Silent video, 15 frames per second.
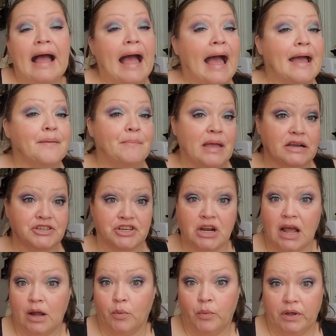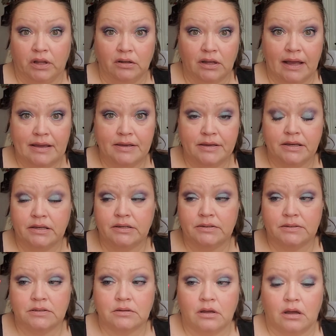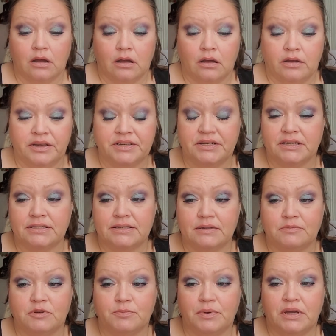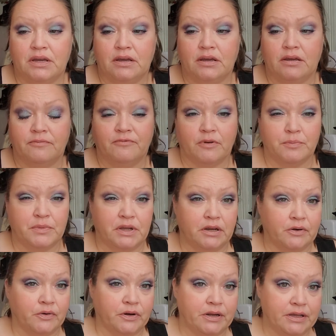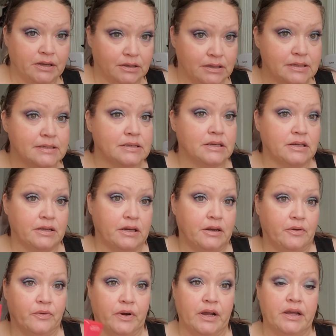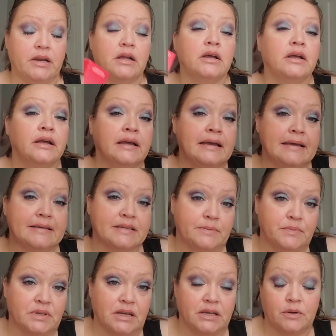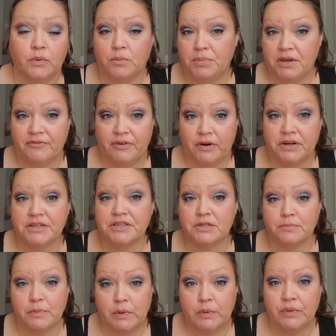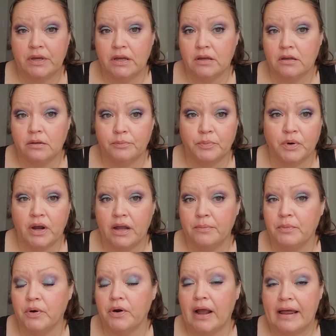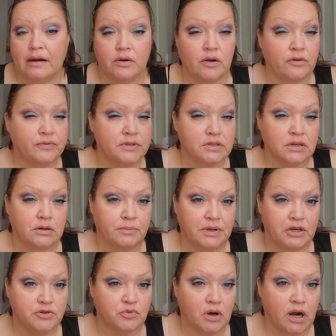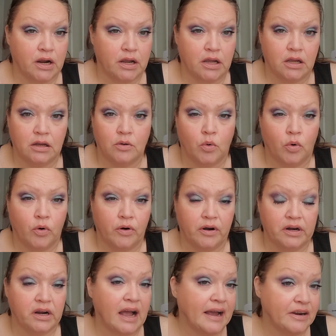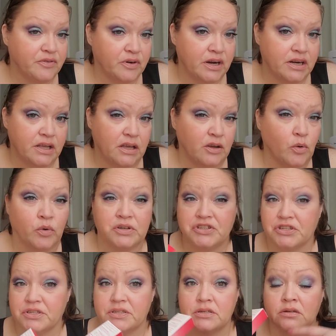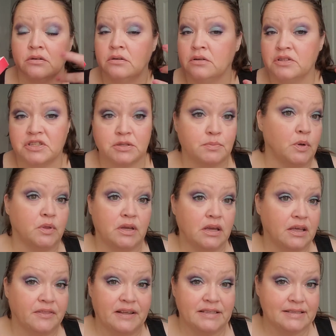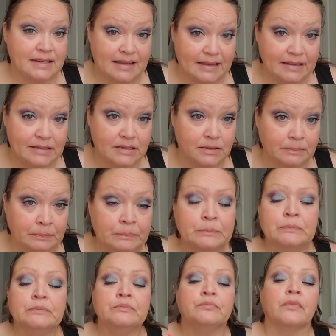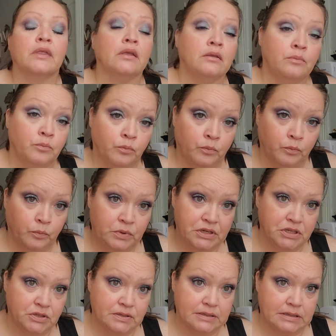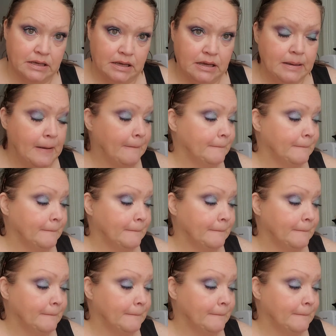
I imagine I will like it. Uh, it does seem to be, from the ingredient list at any rate, it seems like it would be a very smoothing primer. I don't know if it's going to be drying or hydrating or just smoothing and that's it. You shall see.